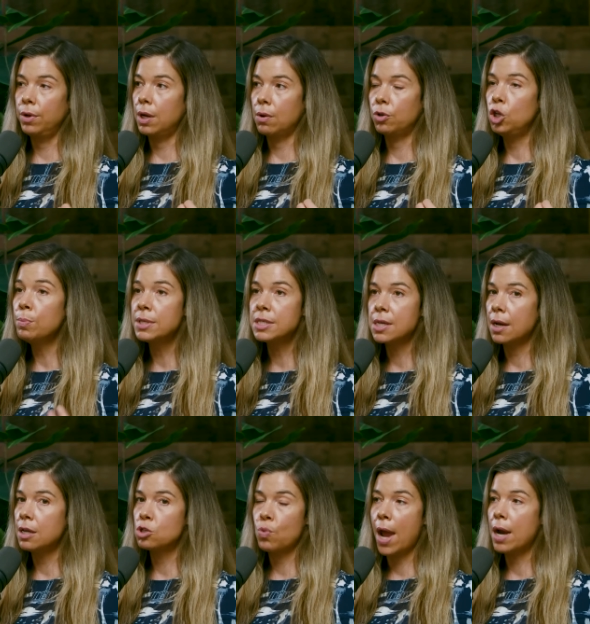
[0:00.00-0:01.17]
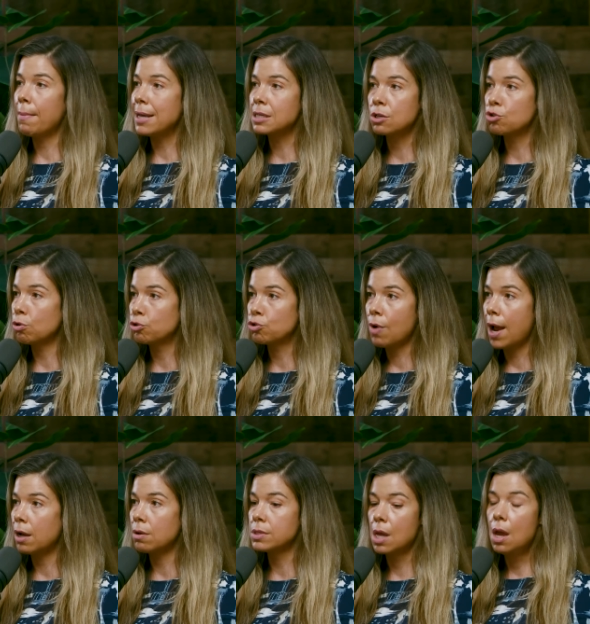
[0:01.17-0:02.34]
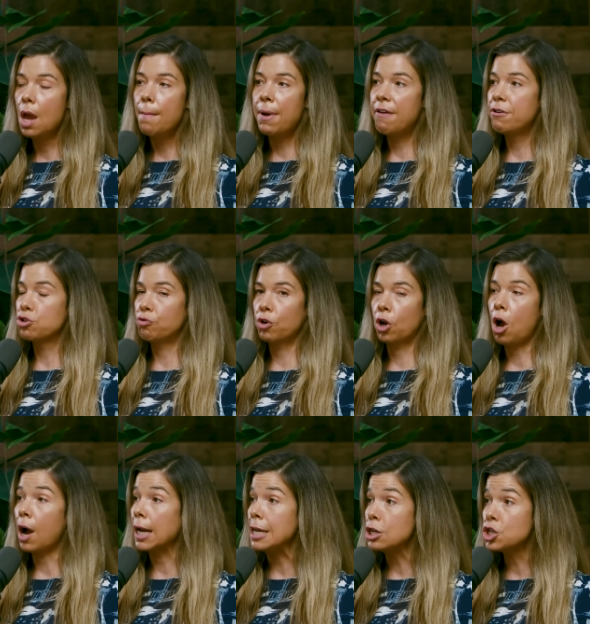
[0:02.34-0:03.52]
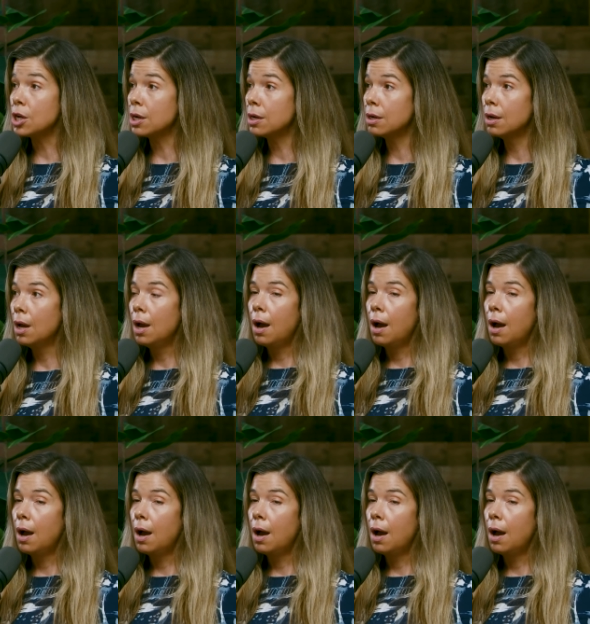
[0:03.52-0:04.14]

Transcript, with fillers: you know human studies randomized controlled trials beneficial for cognition